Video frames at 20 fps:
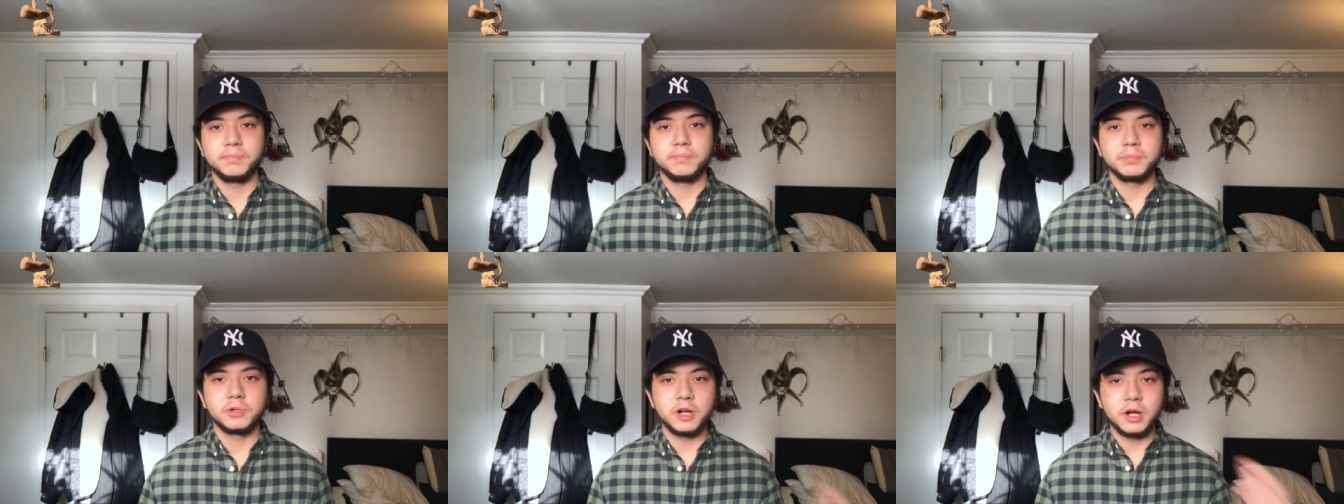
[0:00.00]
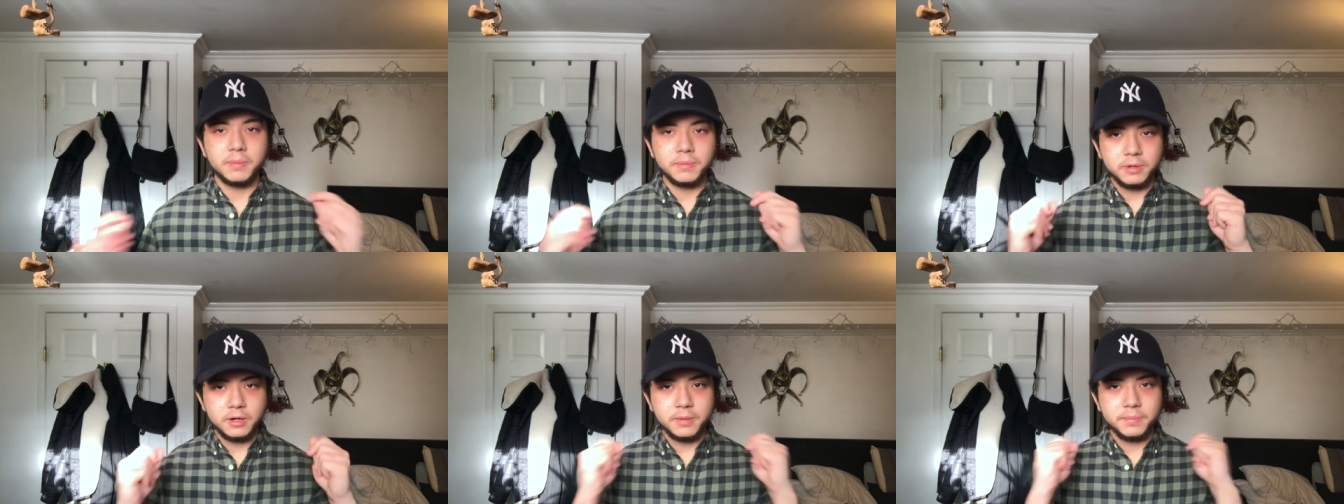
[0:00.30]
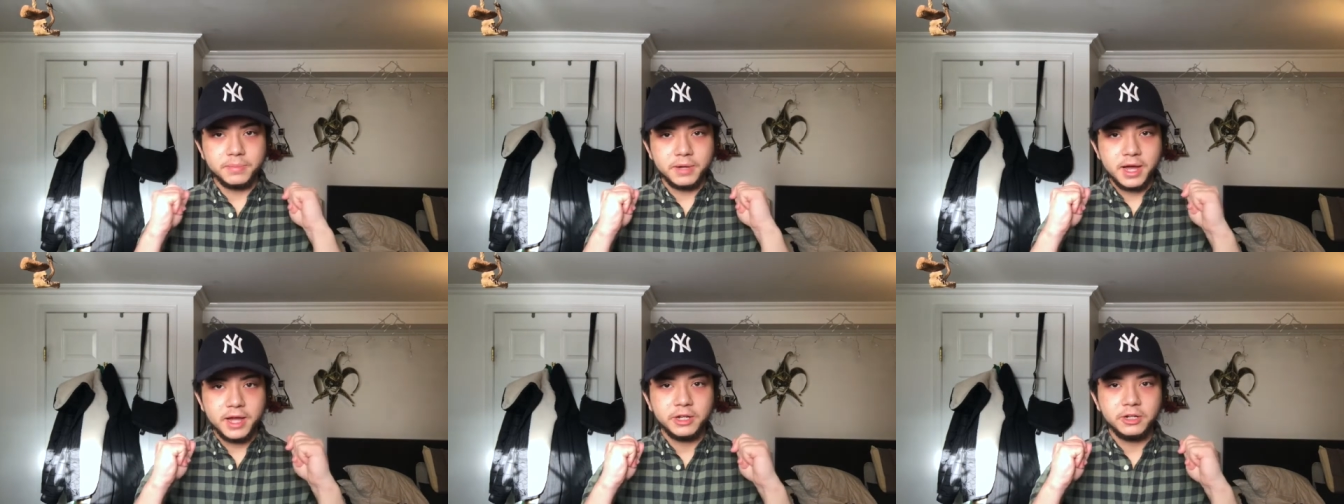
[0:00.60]
prop it
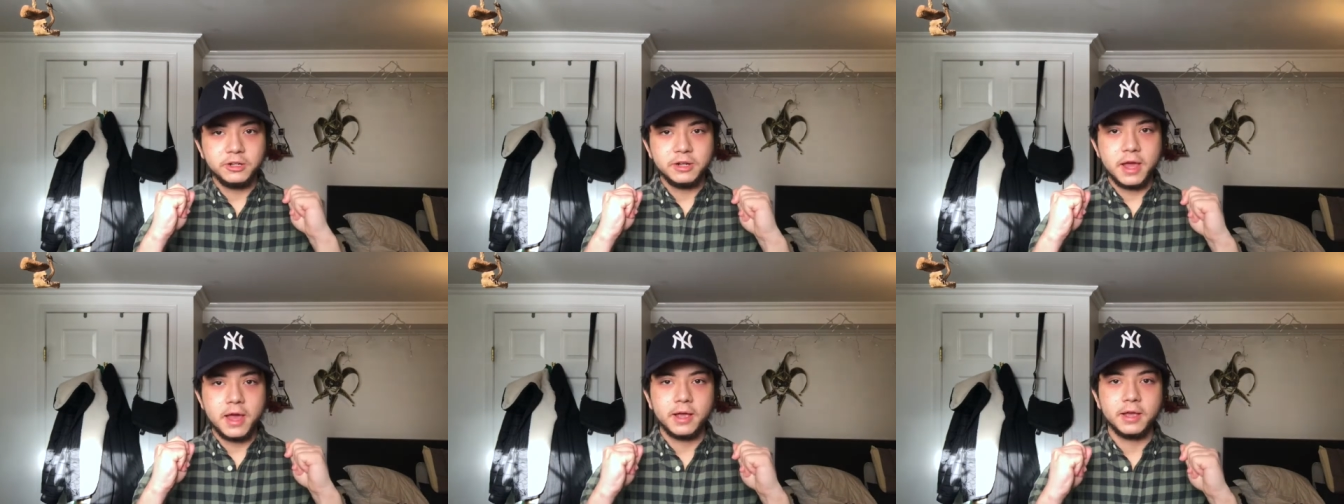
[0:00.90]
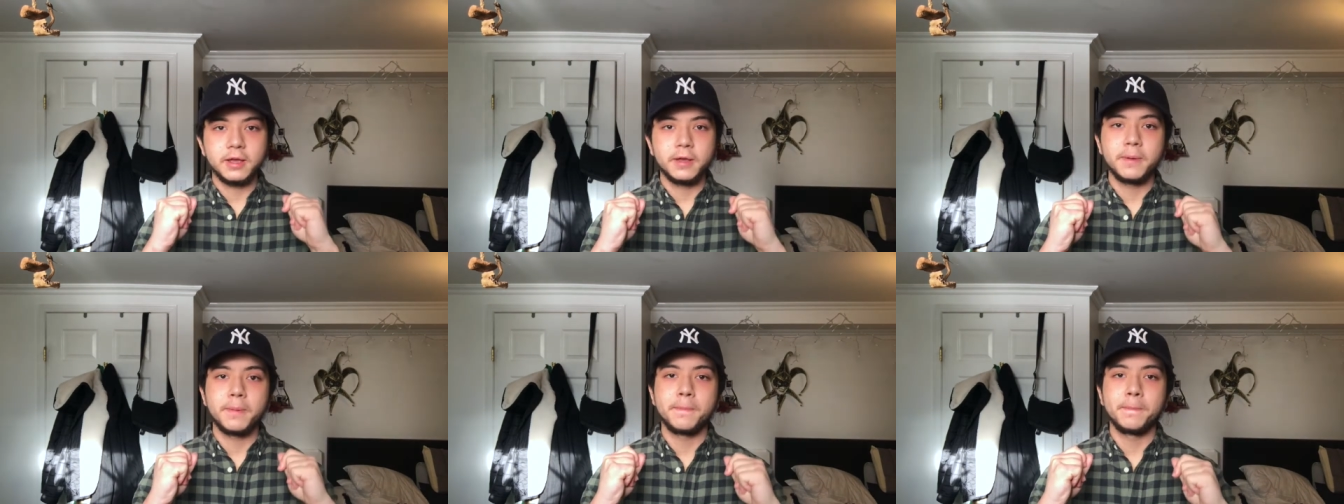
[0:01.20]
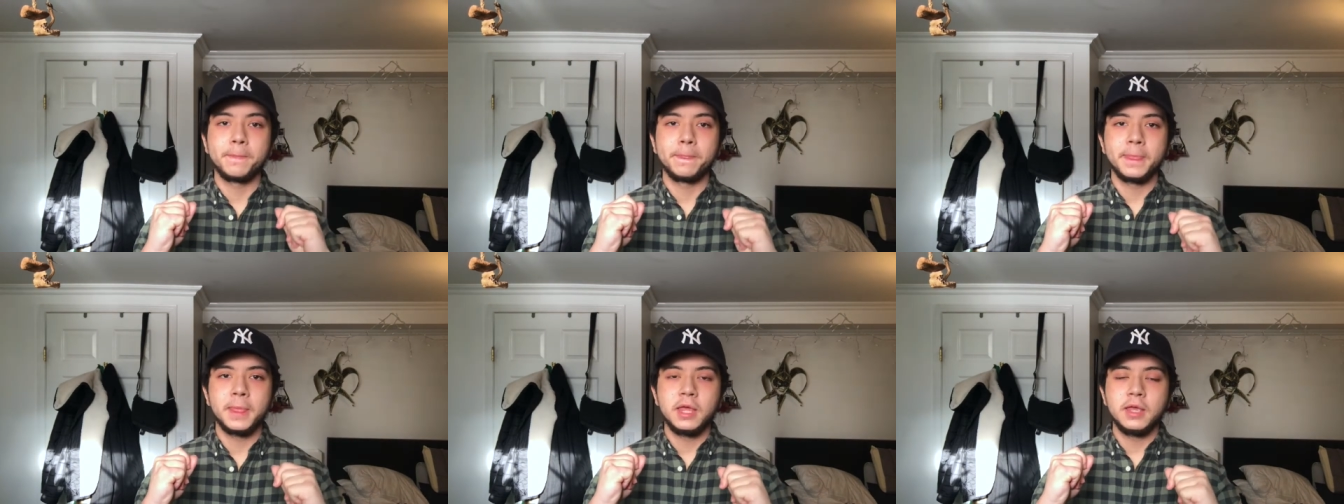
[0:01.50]
up behind your neck,
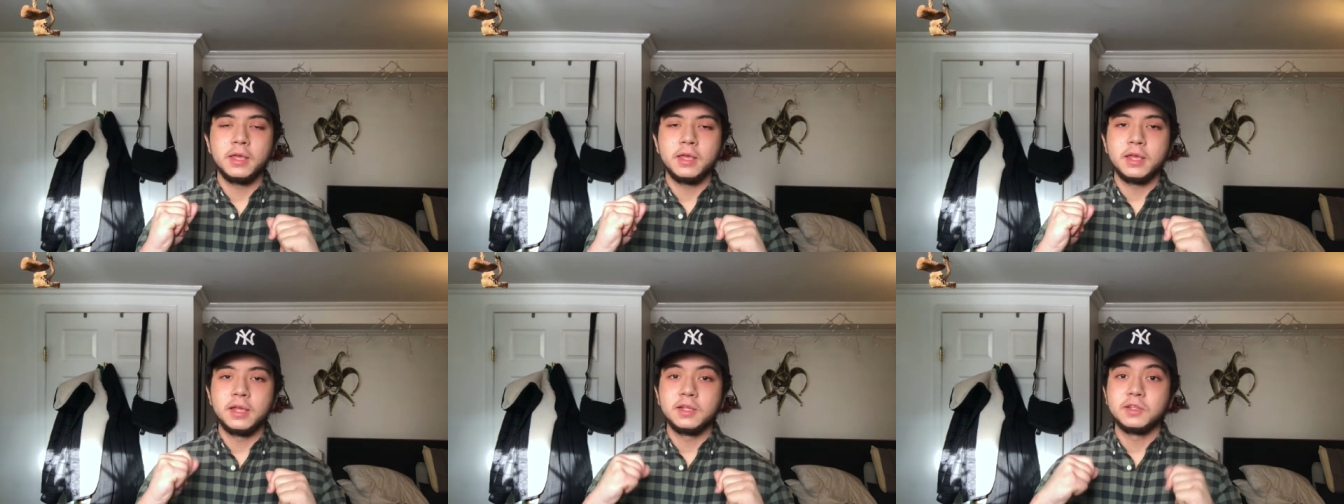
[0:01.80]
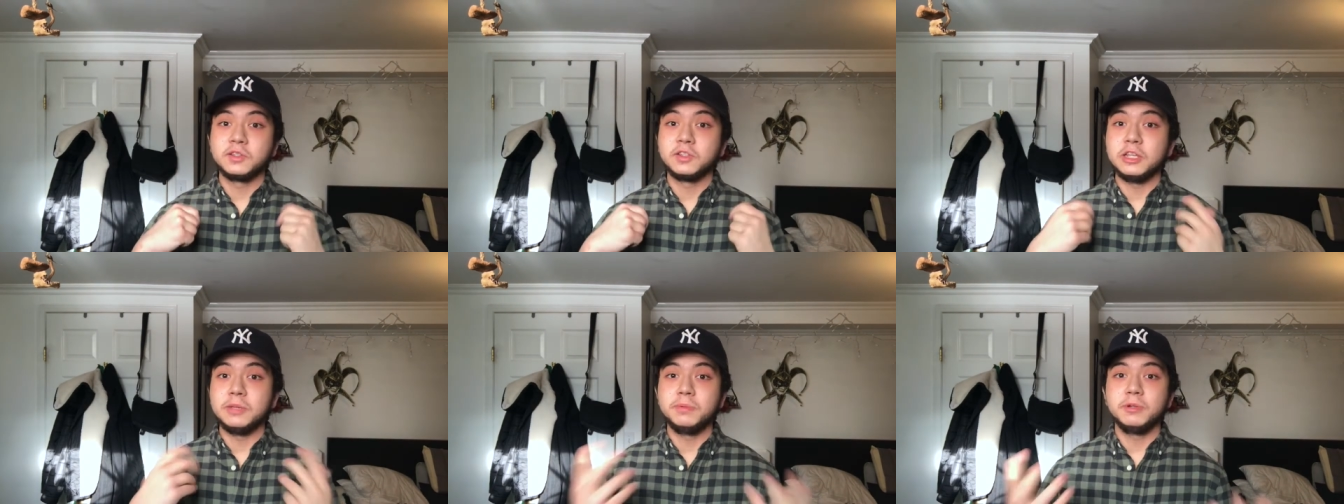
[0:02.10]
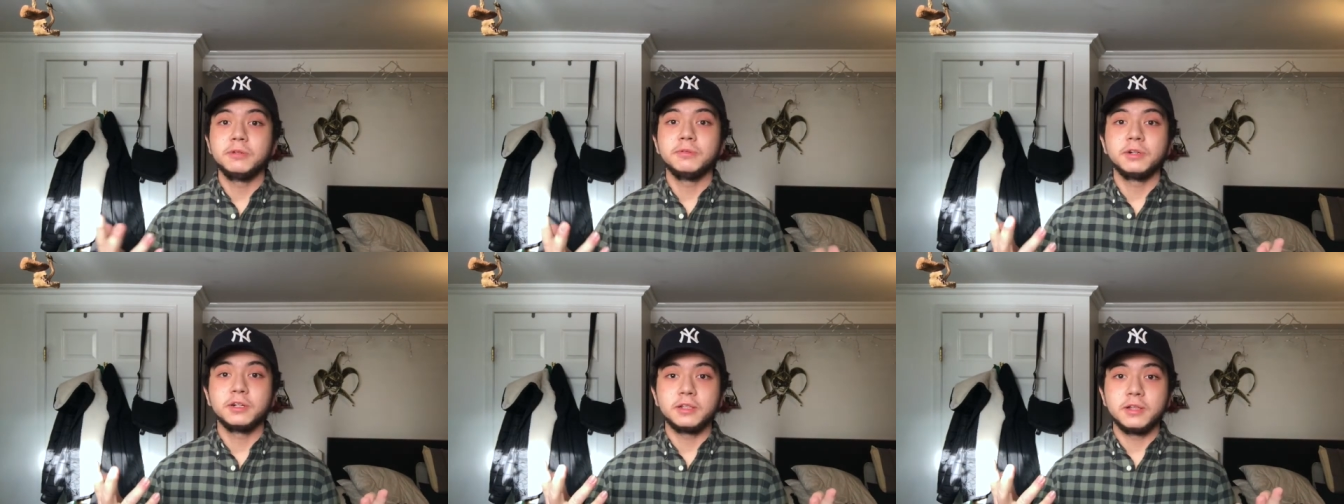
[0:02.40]
sleep in
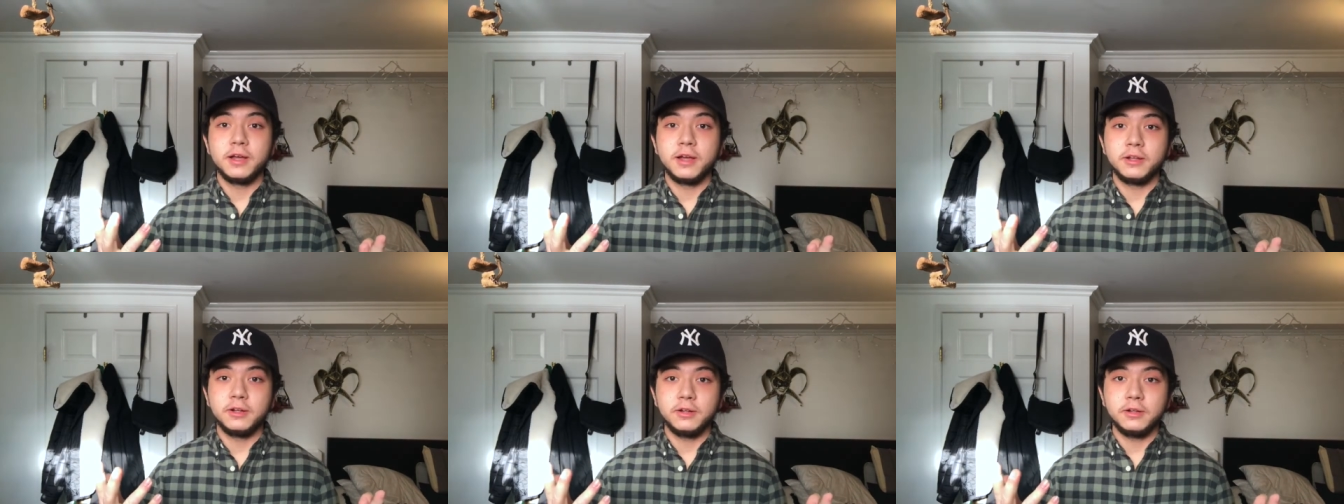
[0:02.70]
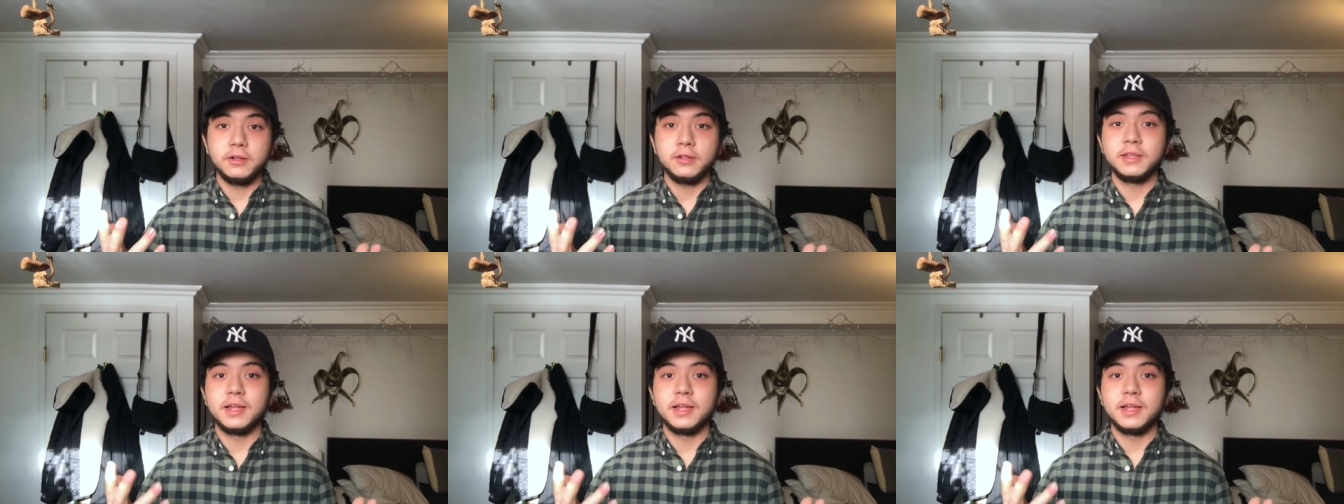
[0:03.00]
a recliner.